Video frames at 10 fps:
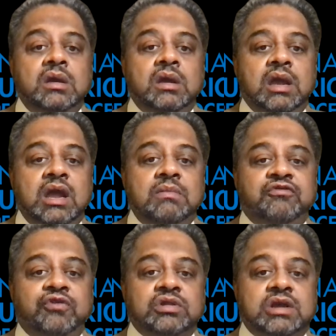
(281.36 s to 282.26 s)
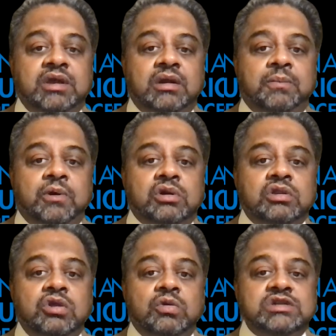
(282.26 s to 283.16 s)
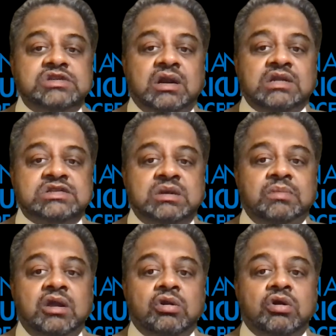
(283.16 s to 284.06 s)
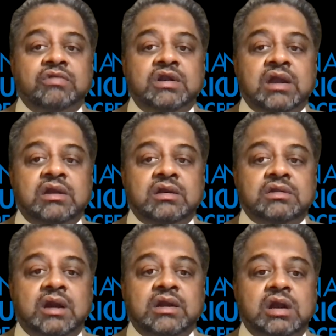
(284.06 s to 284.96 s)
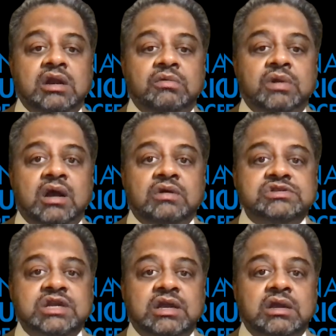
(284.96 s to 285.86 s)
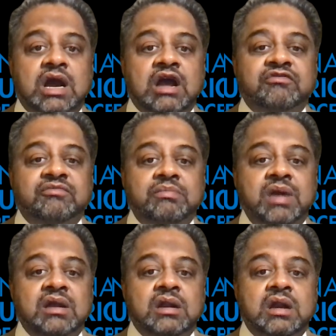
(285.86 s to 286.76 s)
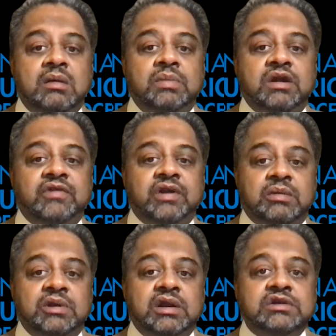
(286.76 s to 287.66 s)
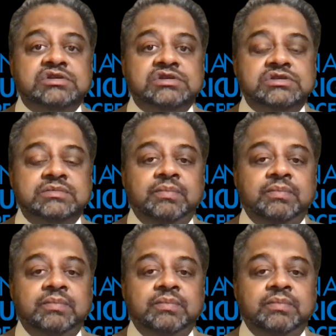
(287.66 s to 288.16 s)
In my forthcoming report to the UN General Assembly on COVID-19 and the right to adequate housing, I have made a number of recommendations